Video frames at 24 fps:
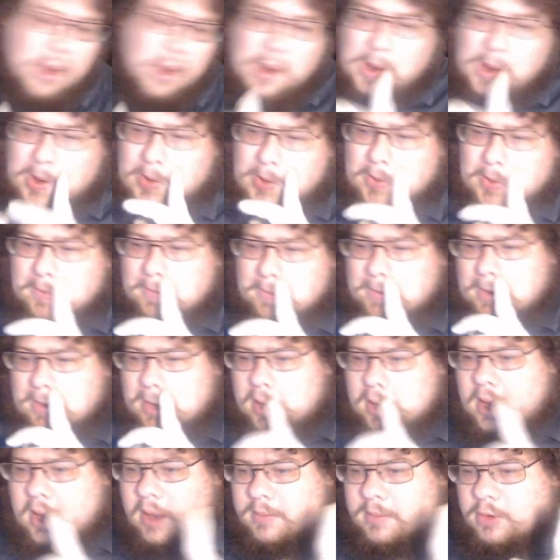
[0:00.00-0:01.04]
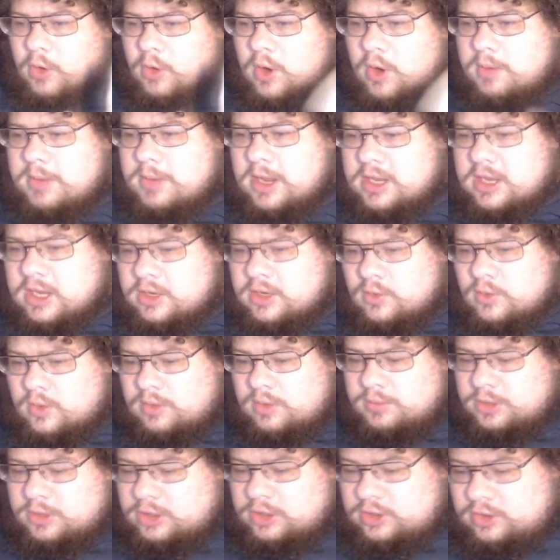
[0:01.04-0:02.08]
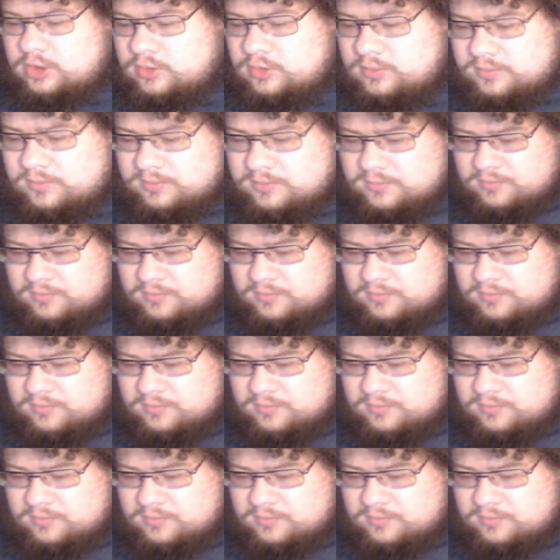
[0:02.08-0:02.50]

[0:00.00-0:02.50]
oh, I'll be right back. I know what I'm going to do.